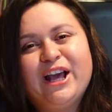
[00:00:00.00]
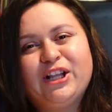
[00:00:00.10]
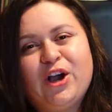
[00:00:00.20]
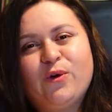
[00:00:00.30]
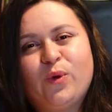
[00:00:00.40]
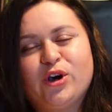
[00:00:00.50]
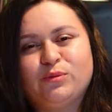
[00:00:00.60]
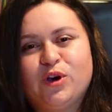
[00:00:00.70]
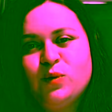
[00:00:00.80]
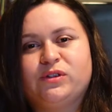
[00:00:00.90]
Hello and welcome
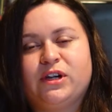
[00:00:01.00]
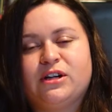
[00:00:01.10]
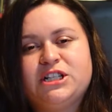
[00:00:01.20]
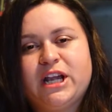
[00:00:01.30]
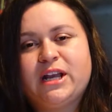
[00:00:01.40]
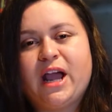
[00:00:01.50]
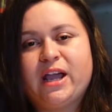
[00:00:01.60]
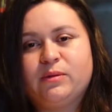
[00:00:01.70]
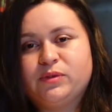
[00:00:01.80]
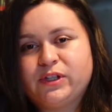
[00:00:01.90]
to Home with Sarah Jane. I
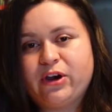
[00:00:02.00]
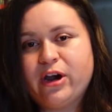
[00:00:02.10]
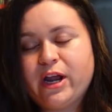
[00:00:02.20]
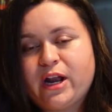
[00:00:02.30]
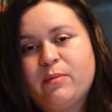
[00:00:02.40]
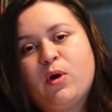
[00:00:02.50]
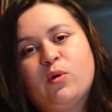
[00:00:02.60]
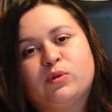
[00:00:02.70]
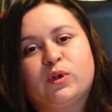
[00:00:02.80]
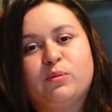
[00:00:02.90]
am Sarah and I'm a
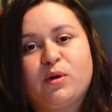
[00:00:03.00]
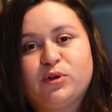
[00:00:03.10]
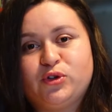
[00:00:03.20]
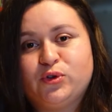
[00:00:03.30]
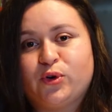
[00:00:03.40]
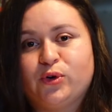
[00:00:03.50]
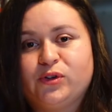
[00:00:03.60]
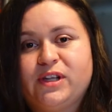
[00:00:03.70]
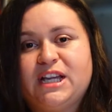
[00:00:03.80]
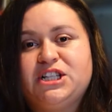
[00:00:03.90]
homeschooling mom to two
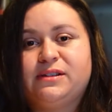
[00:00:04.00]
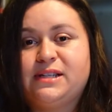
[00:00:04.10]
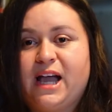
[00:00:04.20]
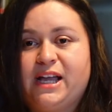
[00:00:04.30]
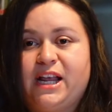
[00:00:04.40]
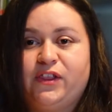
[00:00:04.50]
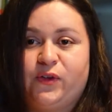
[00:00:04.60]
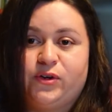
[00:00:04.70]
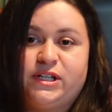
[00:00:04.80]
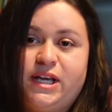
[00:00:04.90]
girls ages 9 and
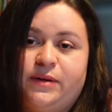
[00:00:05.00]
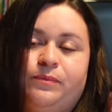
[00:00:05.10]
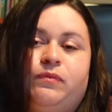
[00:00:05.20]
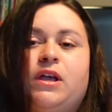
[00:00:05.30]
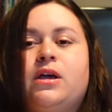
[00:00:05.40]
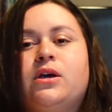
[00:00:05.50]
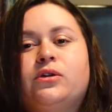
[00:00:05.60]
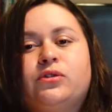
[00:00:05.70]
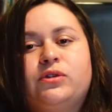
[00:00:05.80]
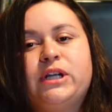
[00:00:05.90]
13.
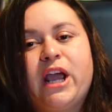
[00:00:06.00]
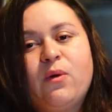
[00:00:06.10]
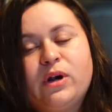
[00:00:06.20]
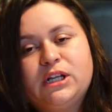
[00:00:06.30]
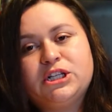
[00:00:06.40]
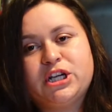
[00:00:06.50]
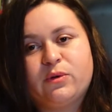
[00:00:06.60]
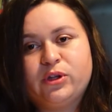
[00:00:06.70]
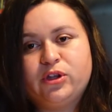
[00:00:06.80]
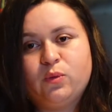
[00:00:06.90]
So today I wanted to share
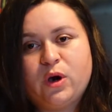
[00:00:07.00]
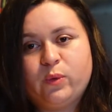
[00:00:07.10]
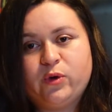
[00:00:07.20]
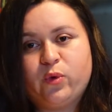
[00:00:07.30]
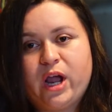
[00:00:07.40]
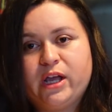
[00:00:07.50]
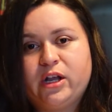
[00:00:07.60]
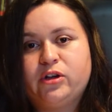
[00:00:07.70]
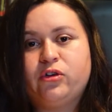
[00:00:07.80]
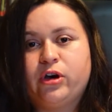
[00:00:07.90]
with you what we
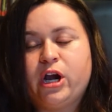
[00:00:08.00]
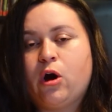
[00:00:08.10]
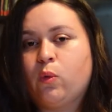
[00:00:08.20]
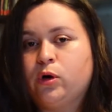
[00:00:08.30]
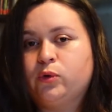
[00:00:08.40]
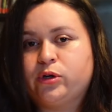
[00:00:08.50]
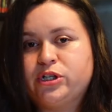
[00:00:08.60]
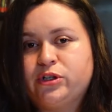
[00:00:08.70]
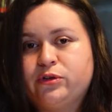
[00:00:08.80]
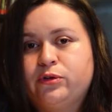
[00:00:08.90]
read during our World War
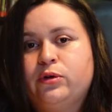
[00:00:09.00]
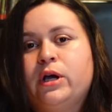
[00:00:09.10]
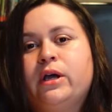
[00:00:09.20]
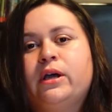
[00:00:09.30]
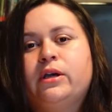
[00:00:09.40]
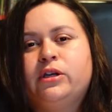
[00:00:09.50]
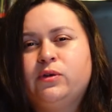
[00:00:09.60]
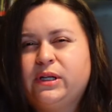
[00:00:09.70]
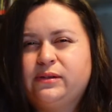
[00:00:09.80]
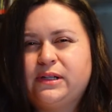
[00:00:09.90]
II
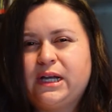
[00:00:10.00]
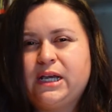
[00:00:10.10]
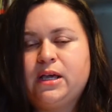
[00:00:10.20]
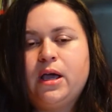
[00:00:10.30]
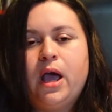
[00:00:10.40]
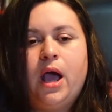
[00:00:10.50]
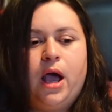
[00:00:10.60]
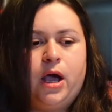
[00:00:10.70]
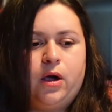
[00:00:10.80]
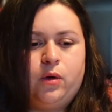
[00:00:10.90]
unit study.
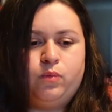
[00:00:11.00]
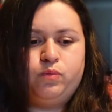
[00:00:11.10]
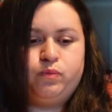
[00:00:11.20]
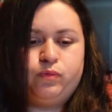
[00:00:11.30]
A